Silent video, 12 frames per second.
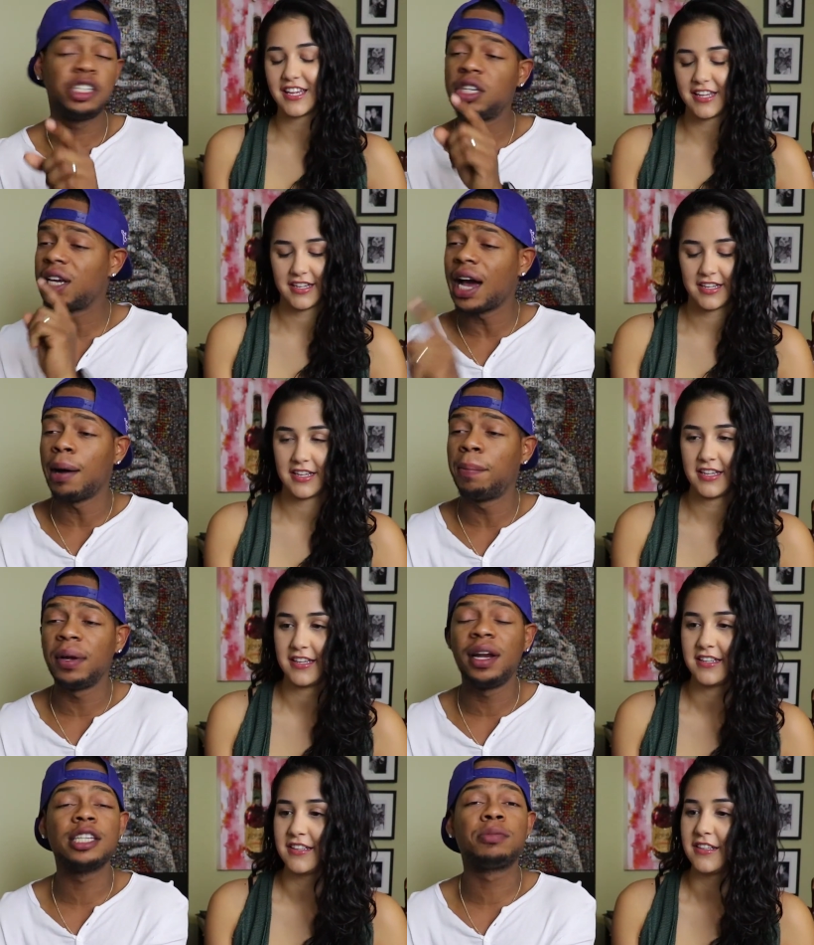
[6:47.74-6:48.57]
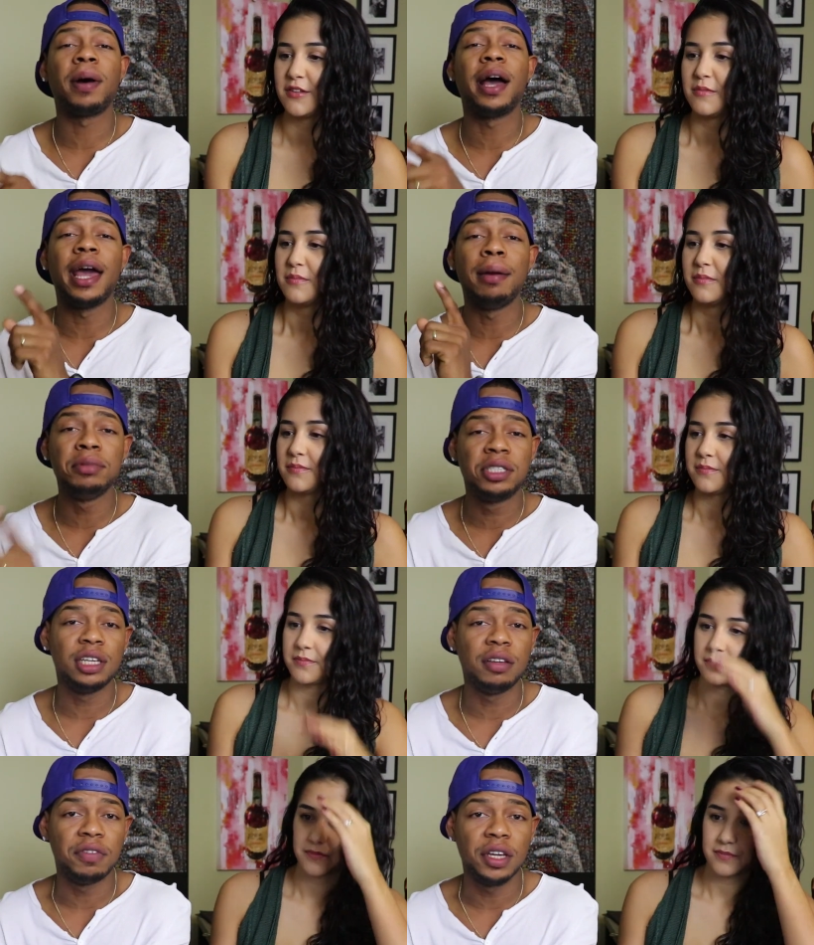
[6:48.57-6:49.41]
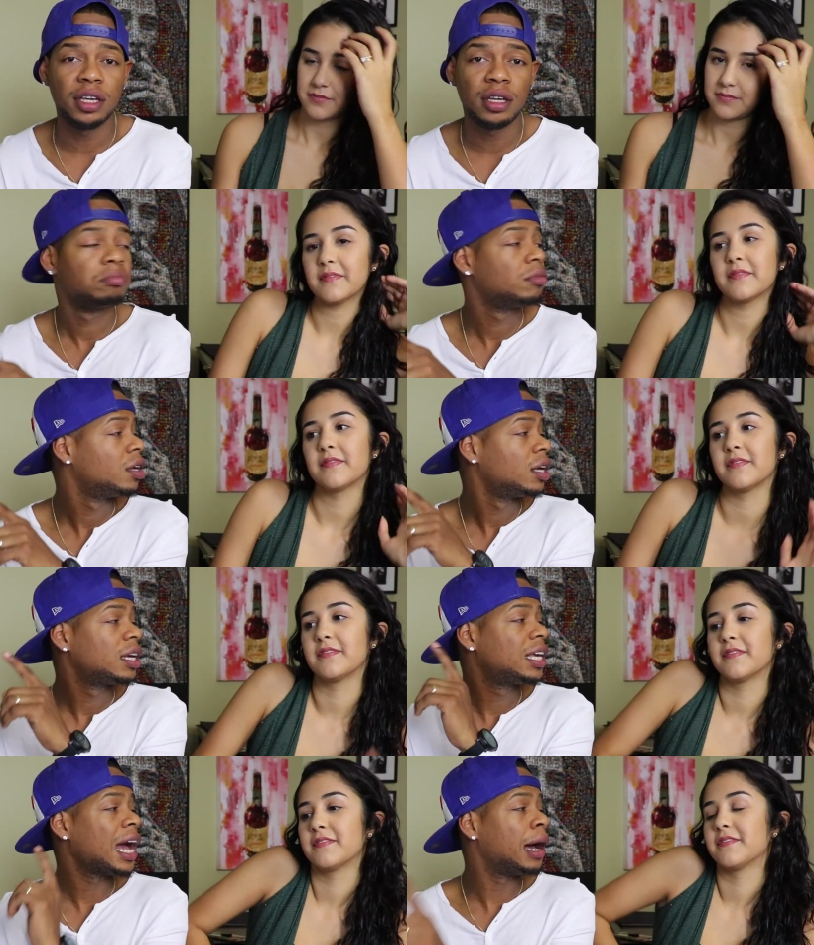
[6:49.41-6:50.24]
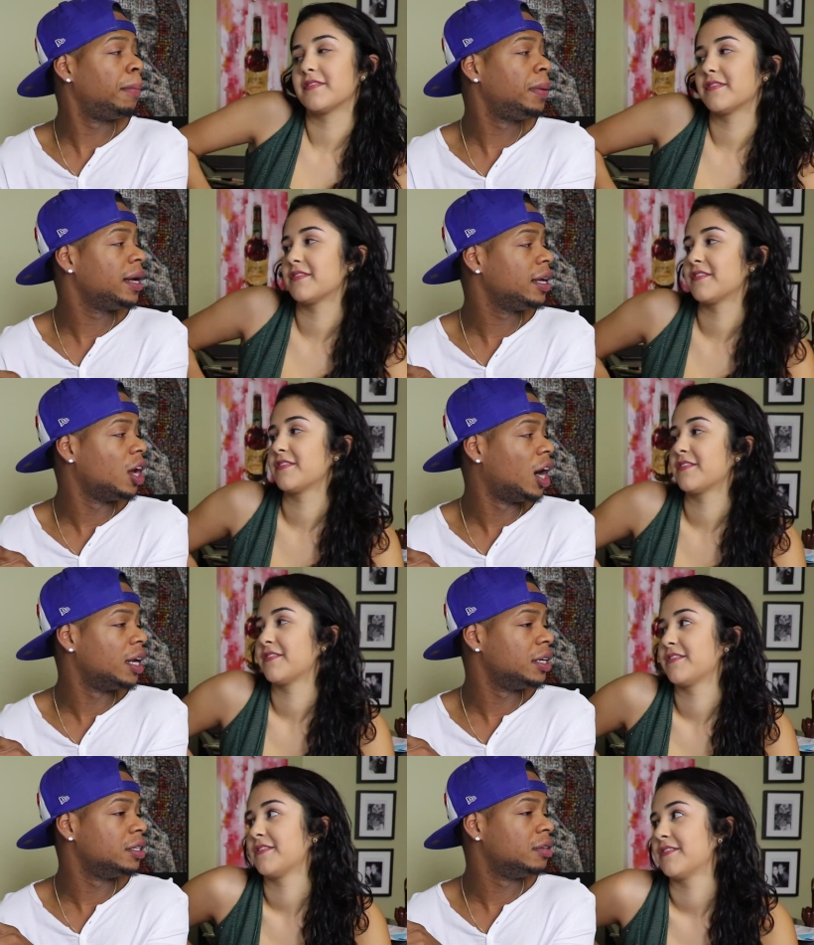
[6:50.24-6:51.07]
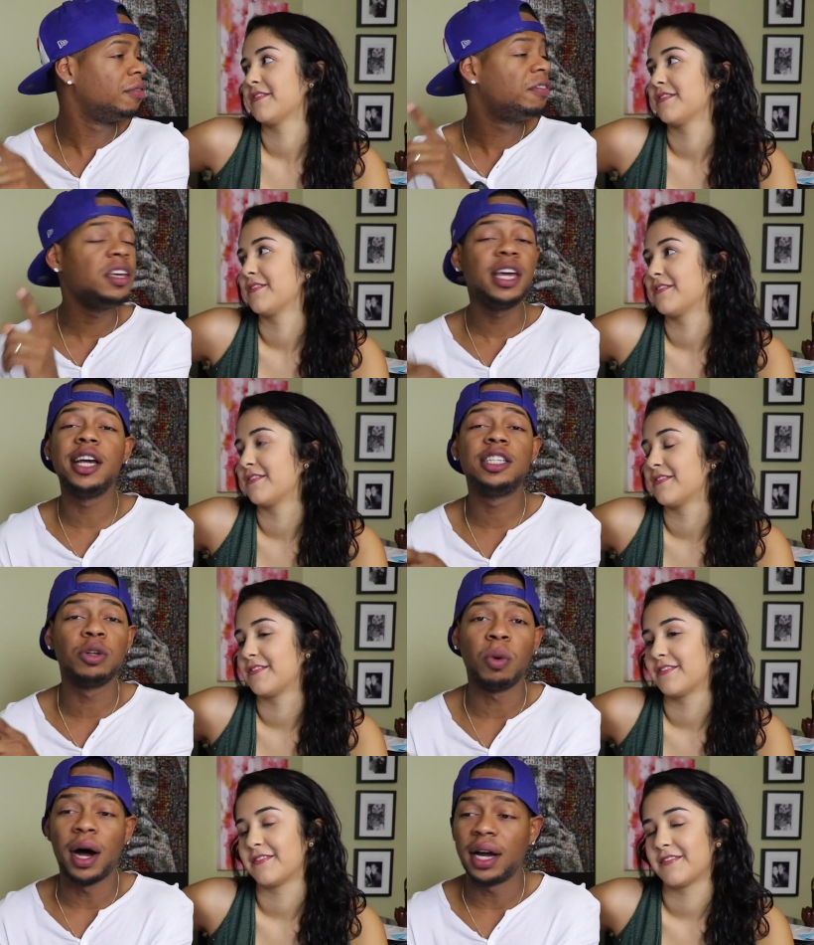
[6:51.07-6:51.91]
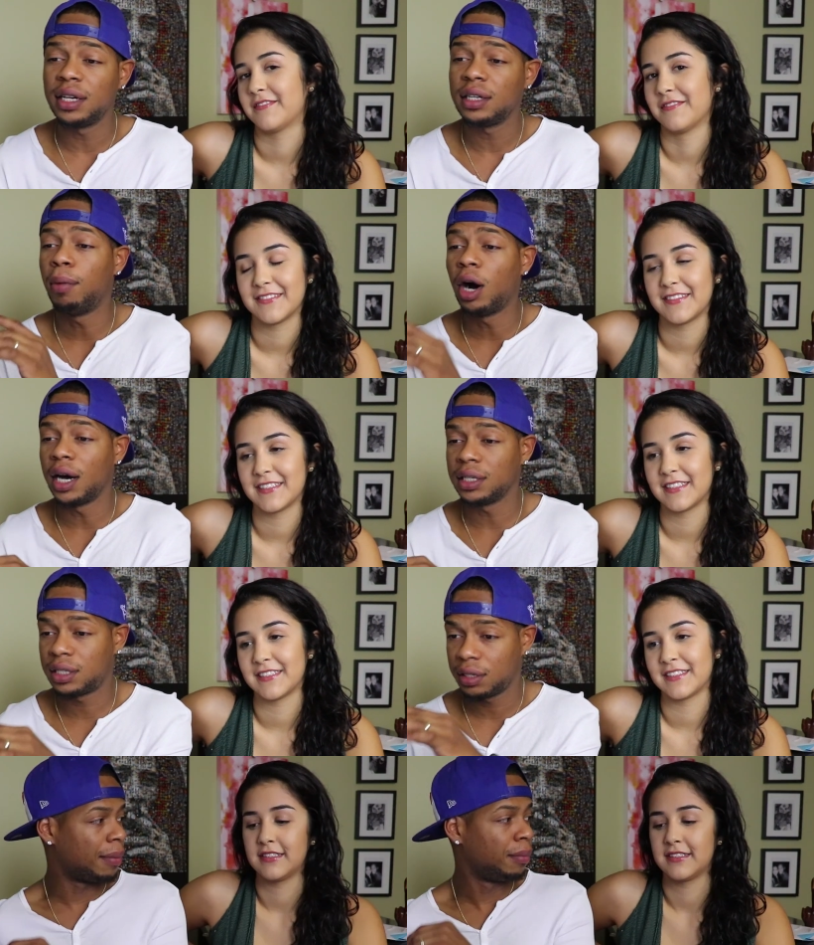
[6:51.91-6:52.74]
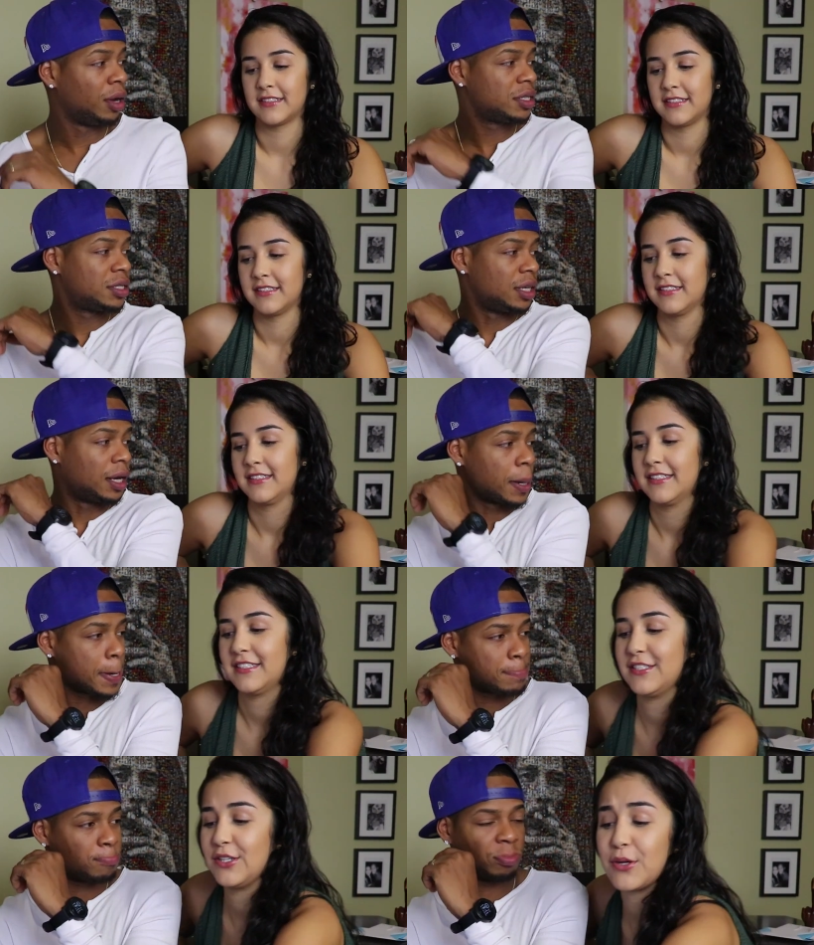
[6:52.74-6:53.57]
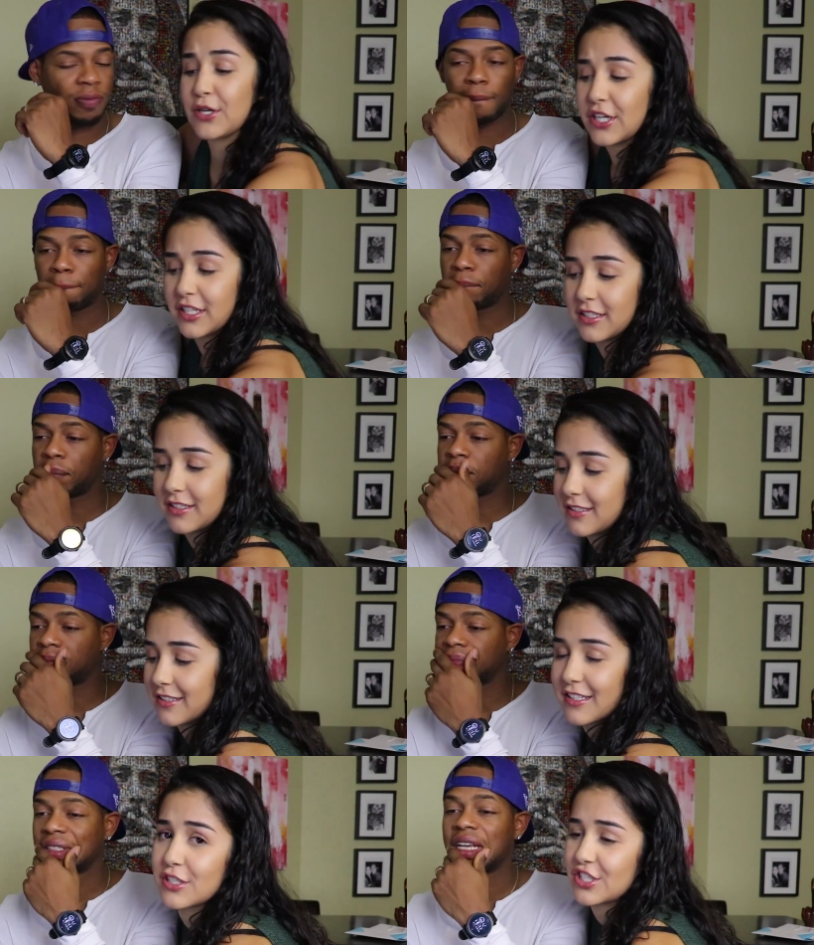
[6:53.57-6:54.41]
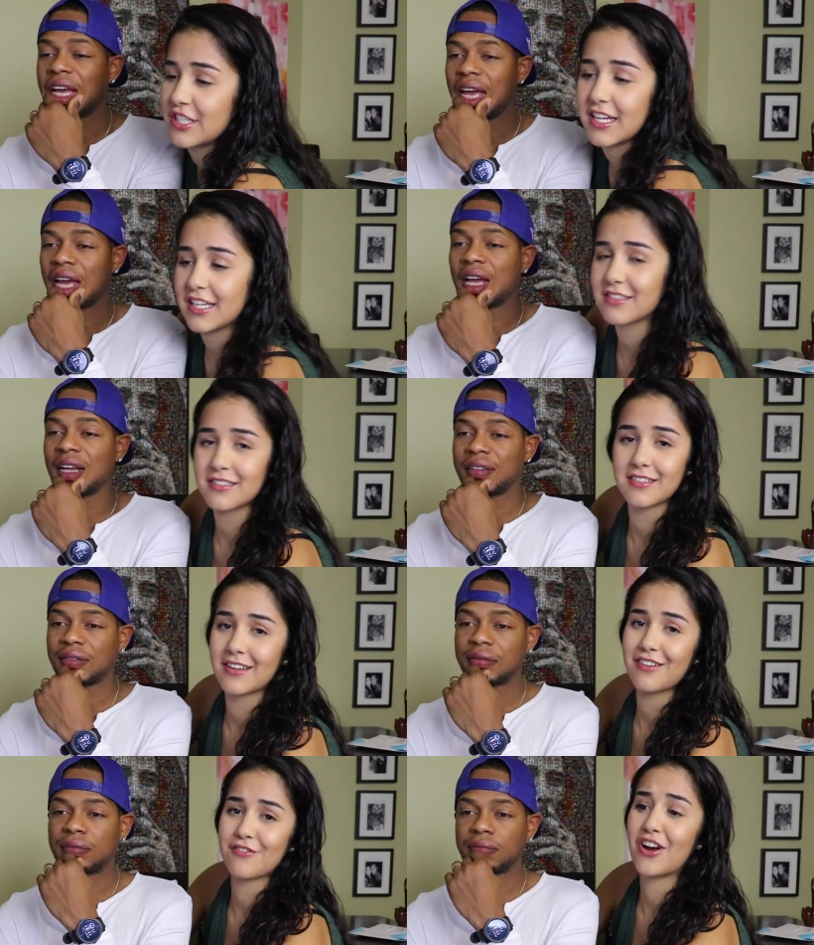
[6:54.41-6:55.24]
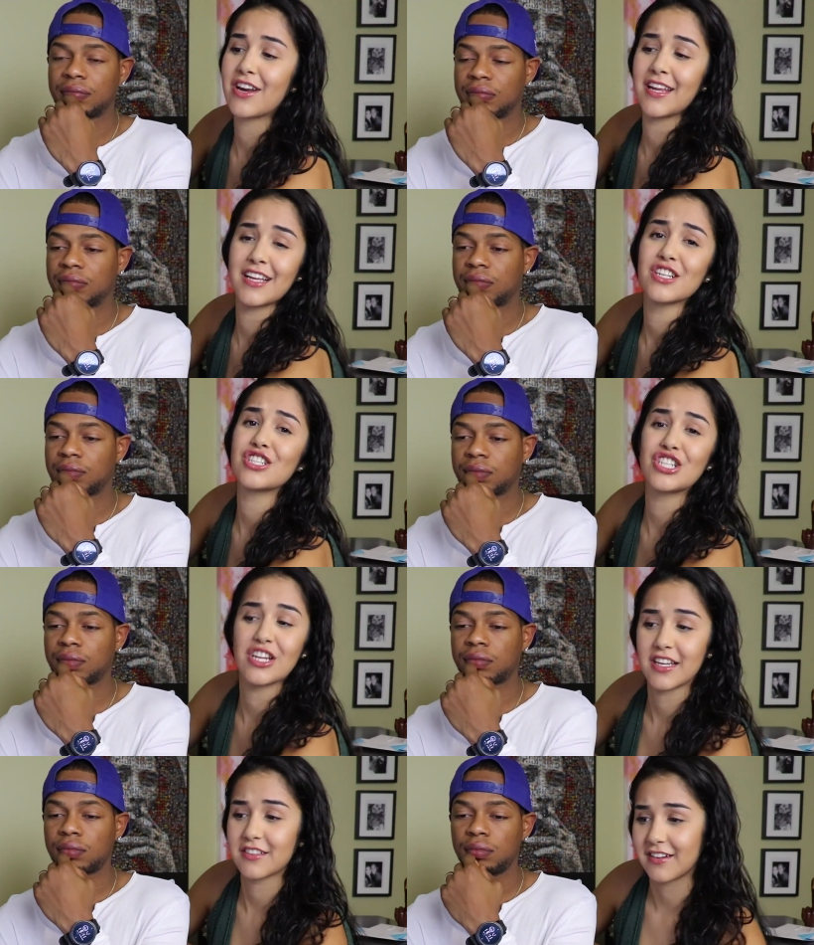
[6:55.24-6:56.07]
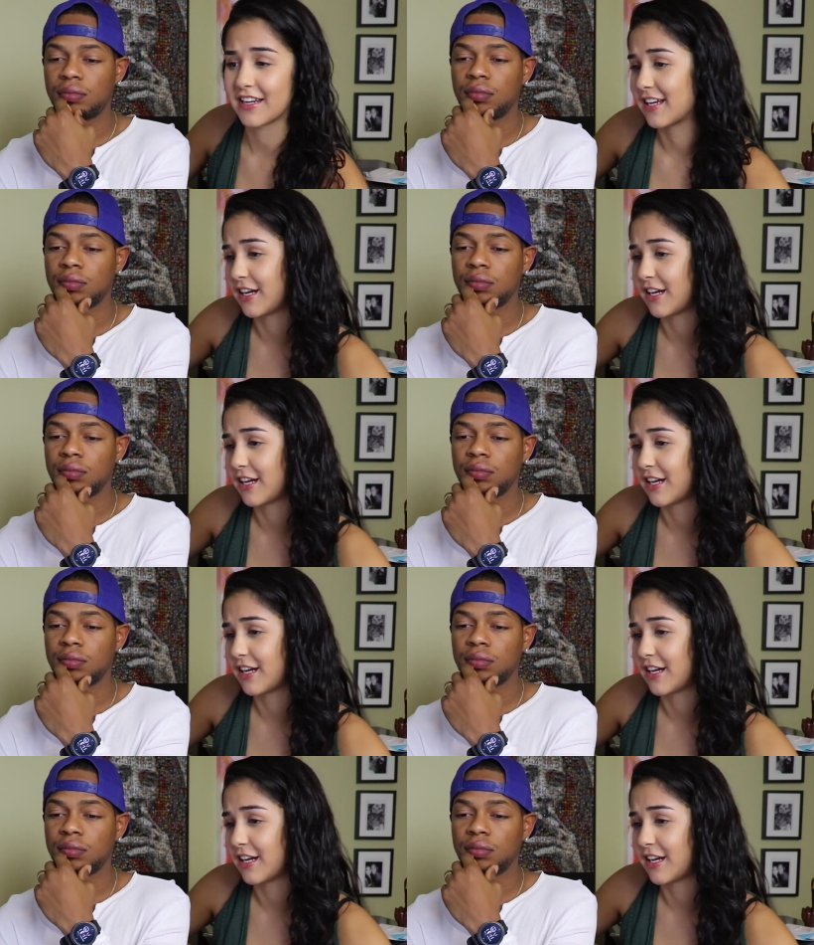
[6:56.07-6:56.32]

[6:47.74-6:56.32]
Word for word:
Speaker 1: She can't play this by MTV. Can't play it on VH1. But I must say.
Speaker 2: So good. She is running shit right